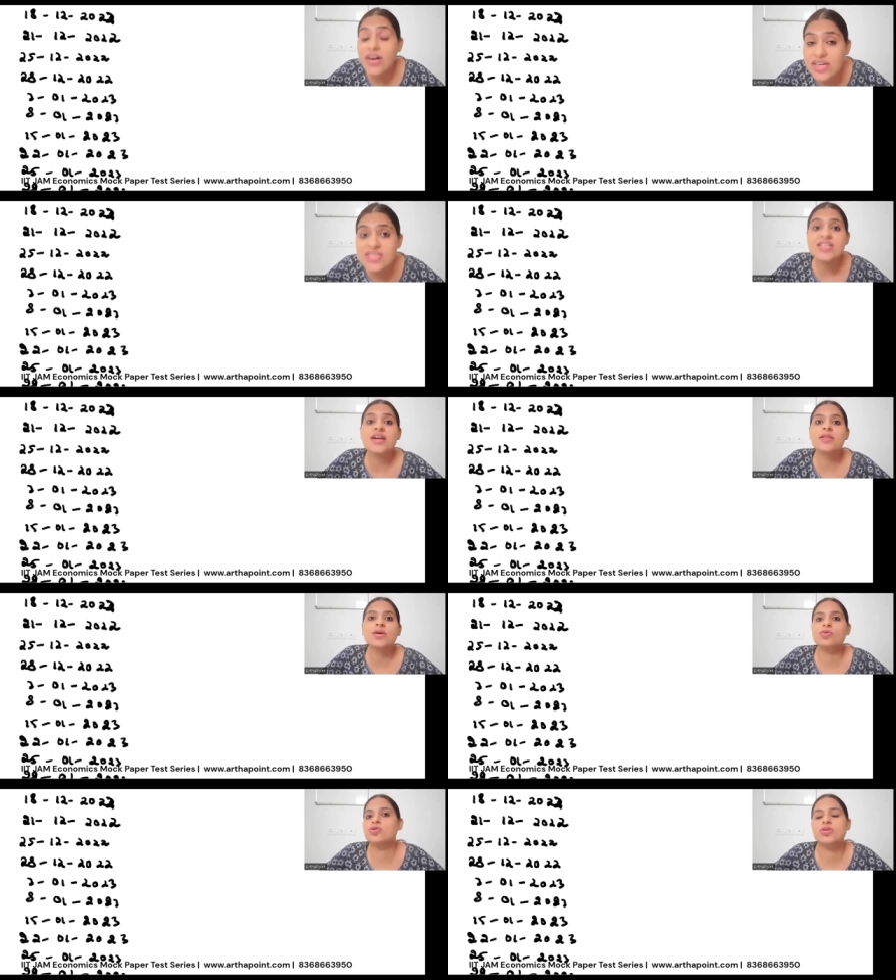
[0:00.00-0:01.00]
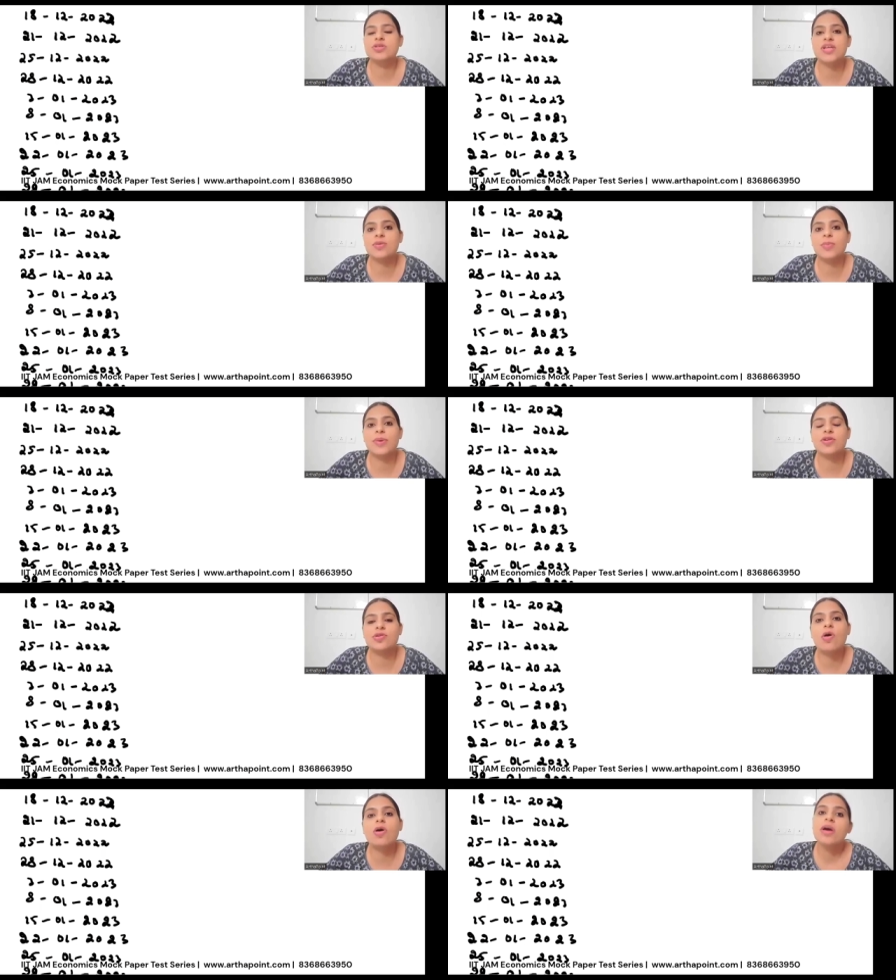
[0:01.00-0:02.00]
understand the questions that went
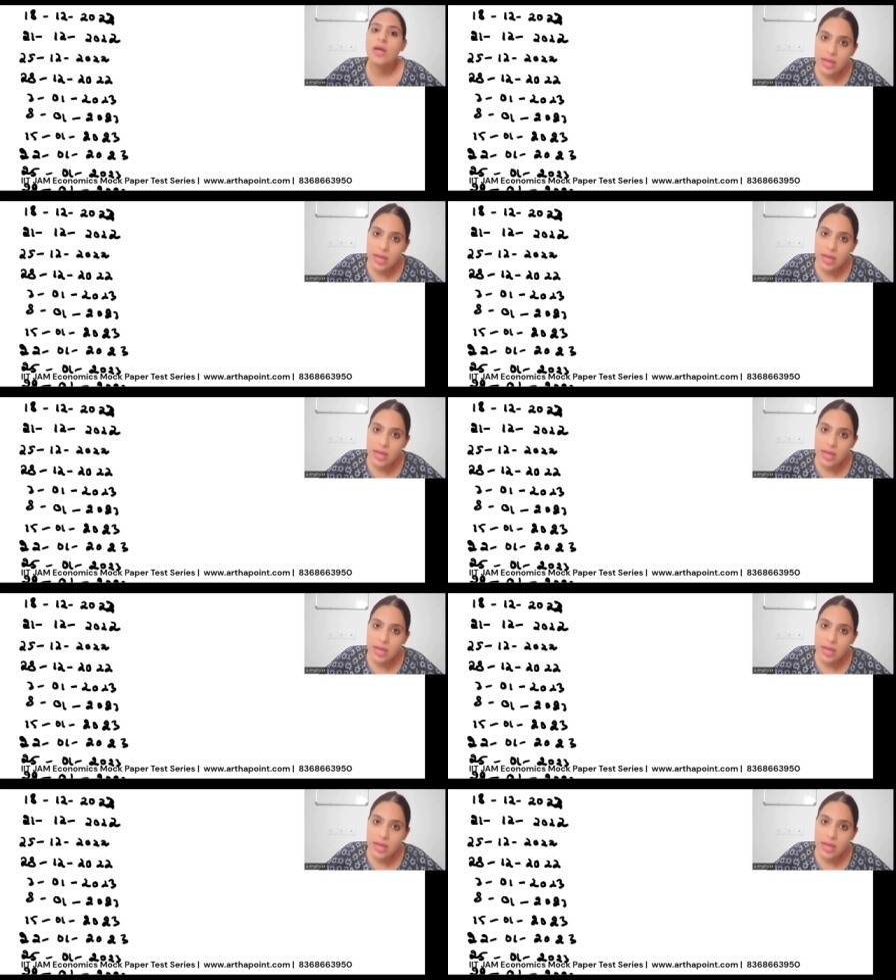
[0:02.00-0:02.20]
wrong